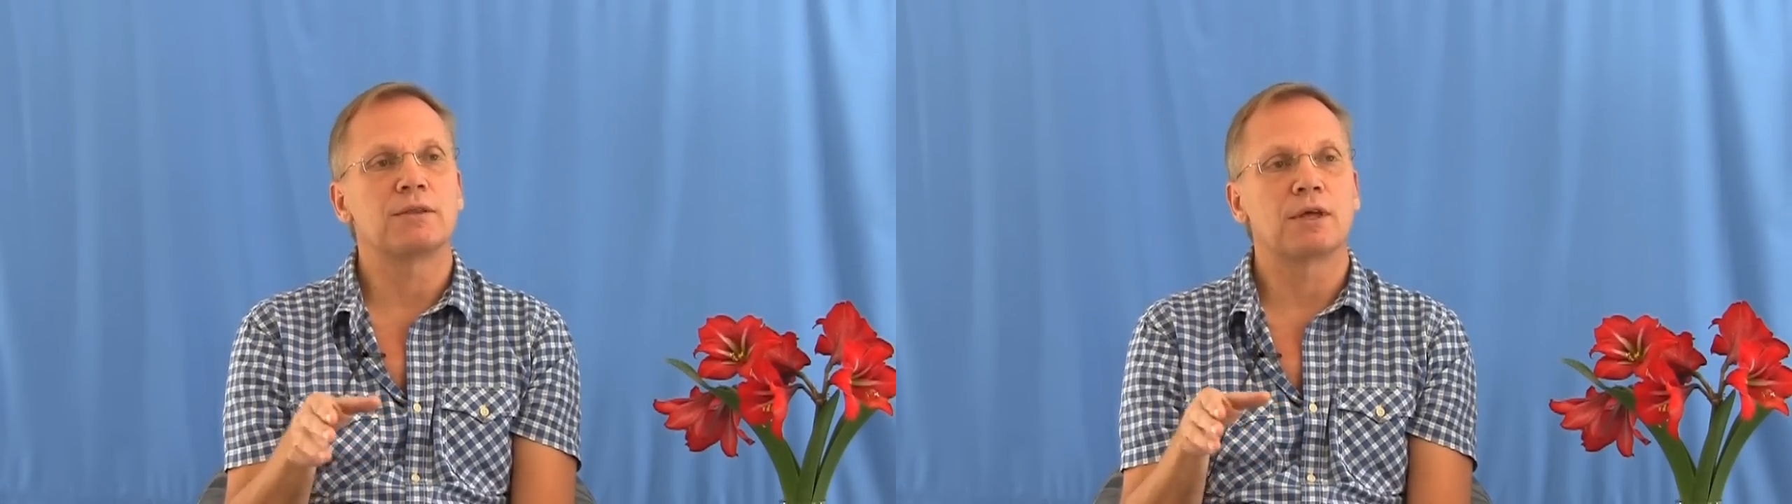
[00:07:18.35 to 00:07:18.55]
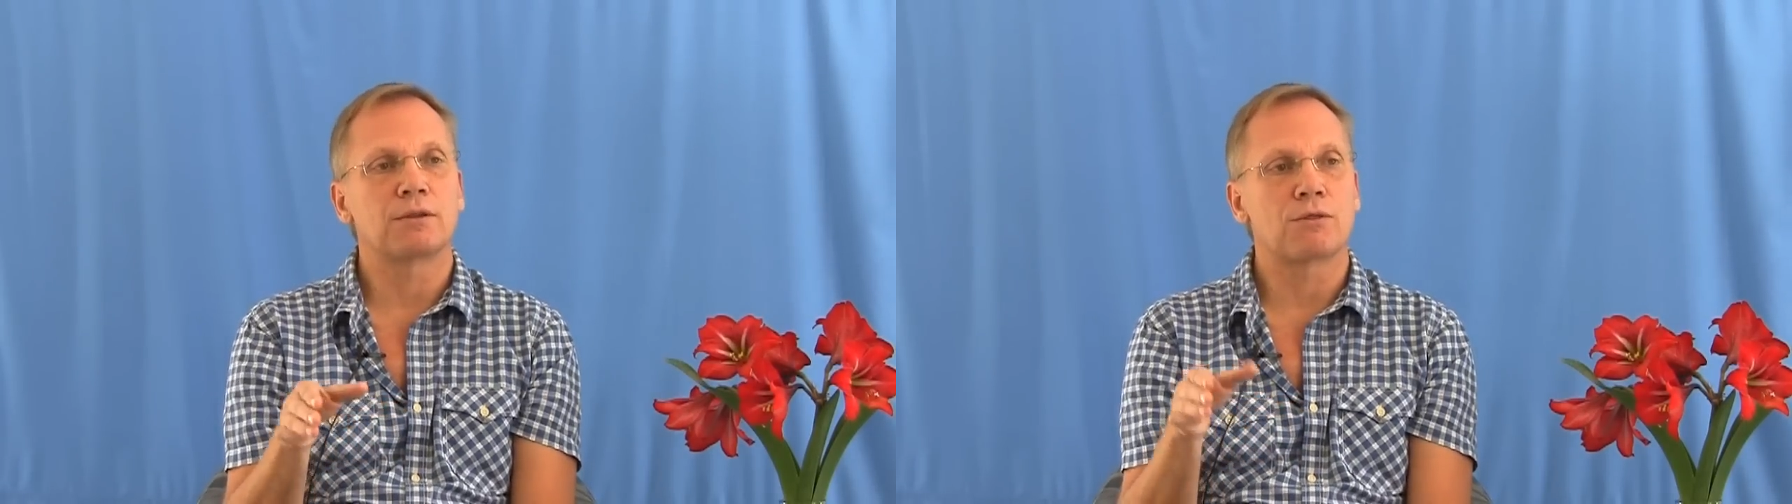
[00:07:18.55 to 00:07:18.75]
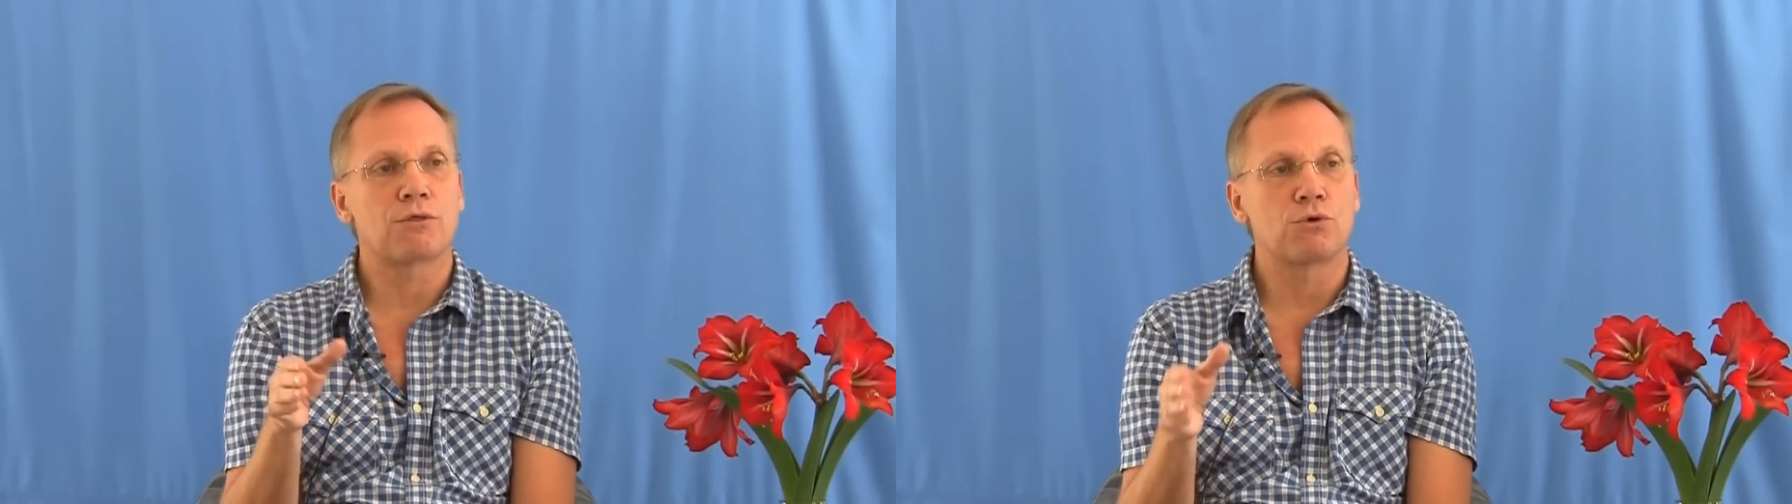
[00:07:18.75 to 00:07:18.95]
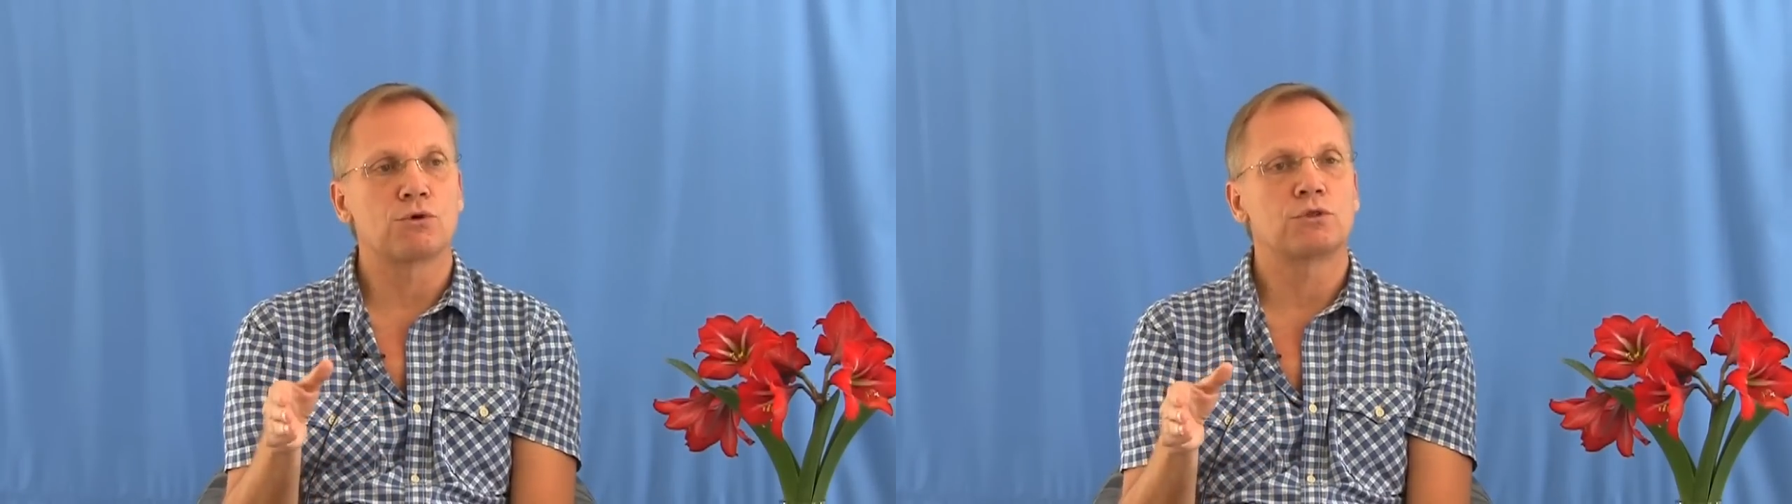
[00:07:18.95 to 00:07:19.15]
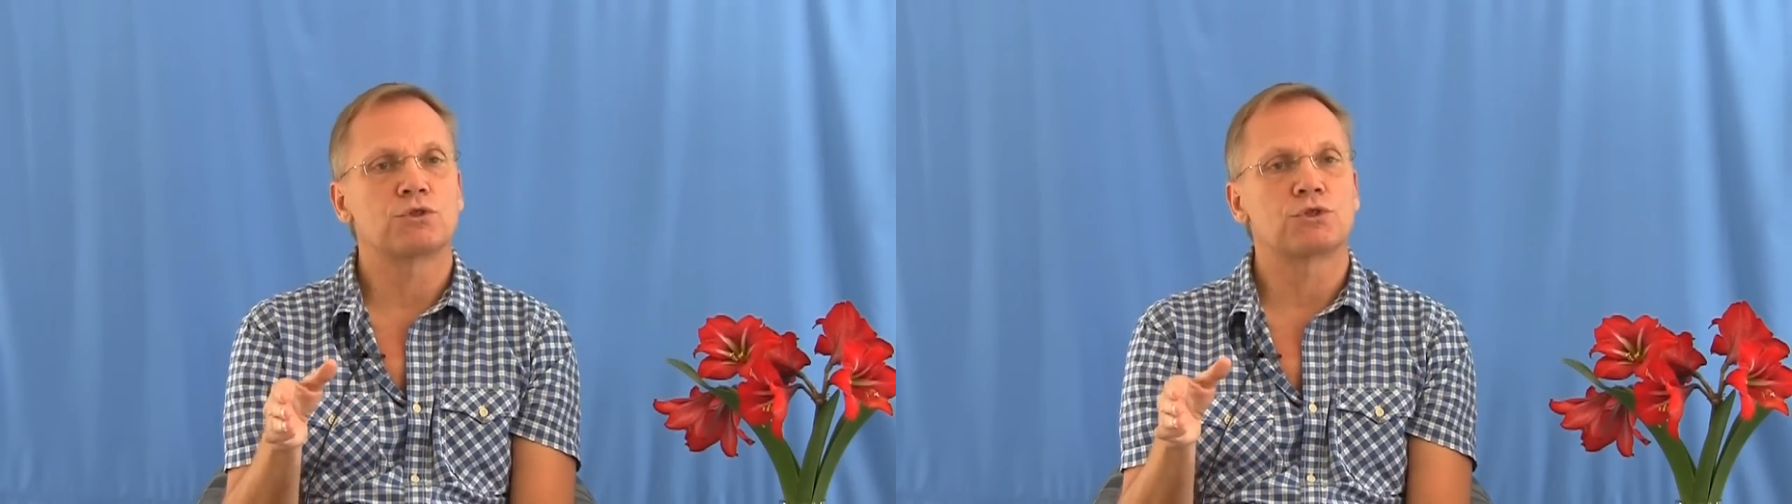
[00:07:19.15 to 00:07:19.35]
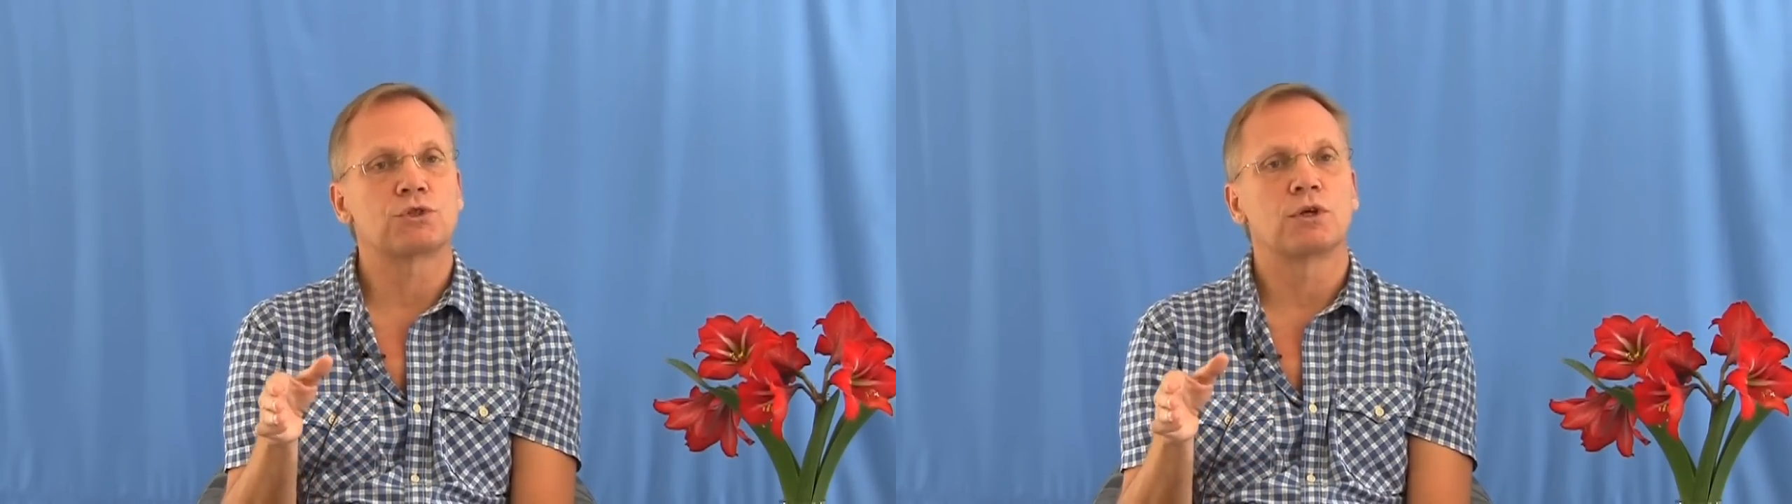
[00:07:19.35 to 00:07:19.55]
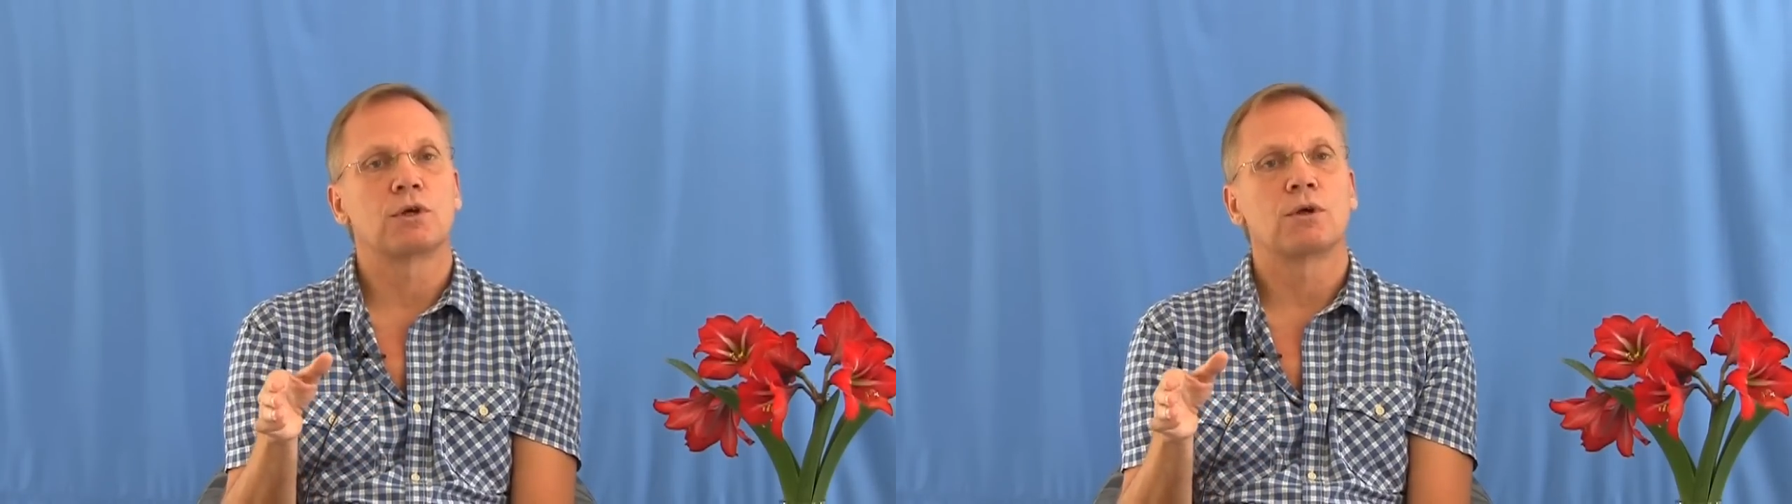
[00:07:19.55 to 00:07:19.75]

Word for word: that the thoughts